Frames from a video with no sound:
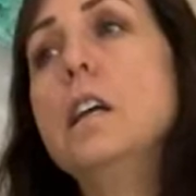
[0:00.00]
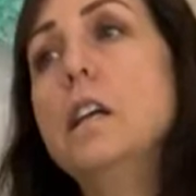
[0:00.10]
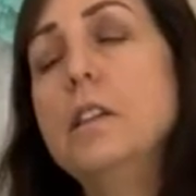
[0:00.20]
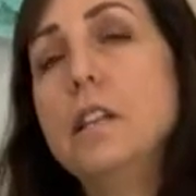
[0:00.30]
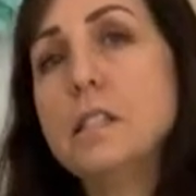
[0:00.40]

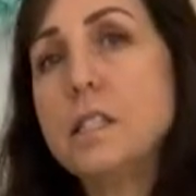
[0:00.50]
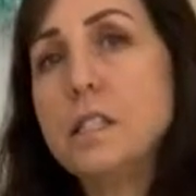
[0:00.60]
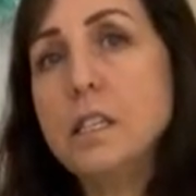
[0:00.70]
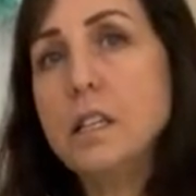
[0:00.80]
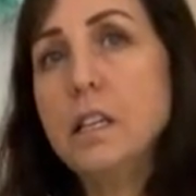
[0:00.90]
this
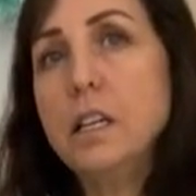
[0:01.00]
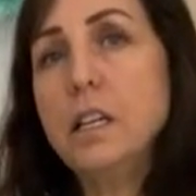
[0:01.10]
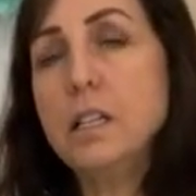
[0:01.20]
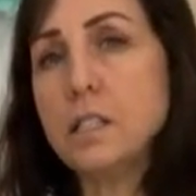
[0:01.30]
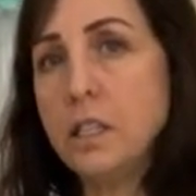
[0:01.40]

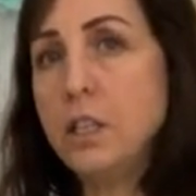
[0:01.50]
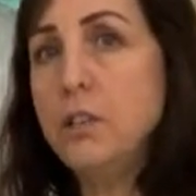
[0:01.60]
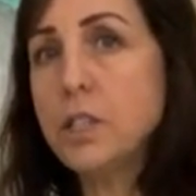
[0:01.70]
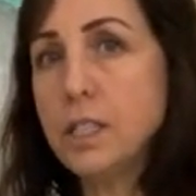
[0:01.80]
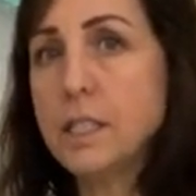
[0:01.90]
is a
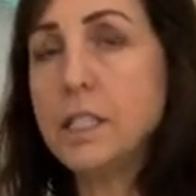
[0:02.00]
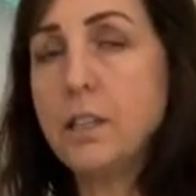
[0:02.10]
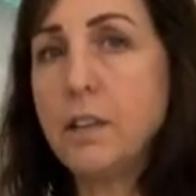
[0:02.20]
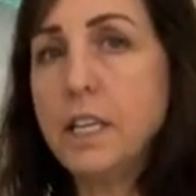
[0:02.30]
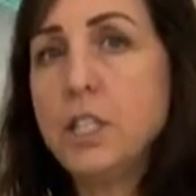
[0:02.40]
huge
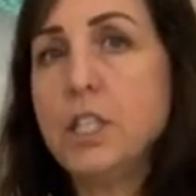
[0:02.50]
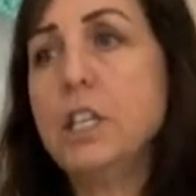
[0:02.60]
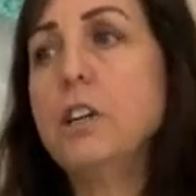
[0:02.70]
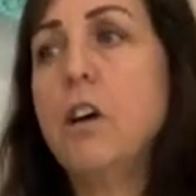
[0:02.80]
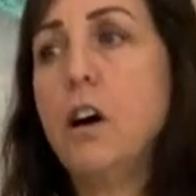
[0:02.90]
consideration
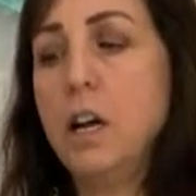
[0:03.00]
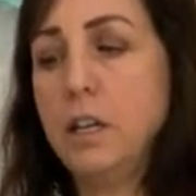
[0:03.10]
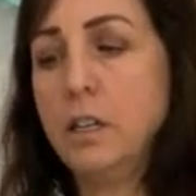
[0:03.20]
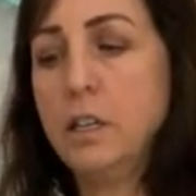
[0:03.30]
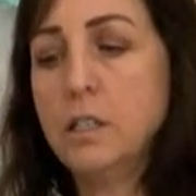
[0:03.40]
on
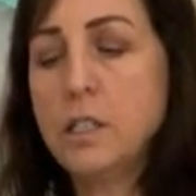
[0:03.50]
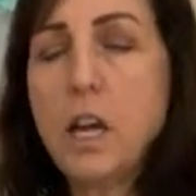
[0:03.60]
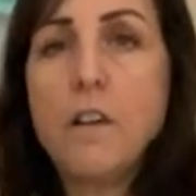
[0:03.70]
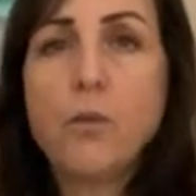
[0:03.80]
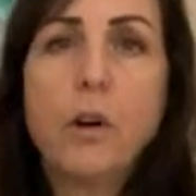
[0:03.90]

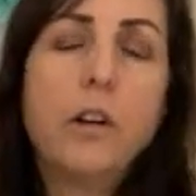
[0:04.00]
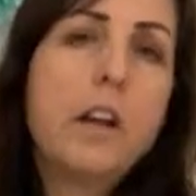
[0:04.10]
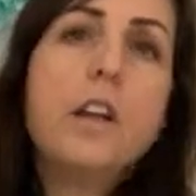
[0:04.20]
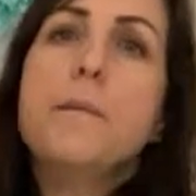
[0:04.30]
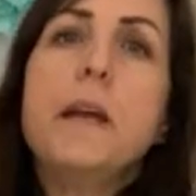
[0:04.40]
software. Now,
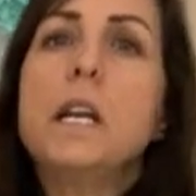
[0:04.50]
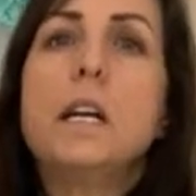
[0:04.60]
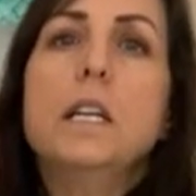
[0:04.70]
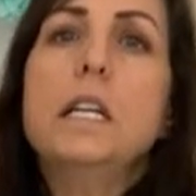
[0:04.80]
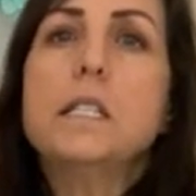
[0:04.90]
you may not need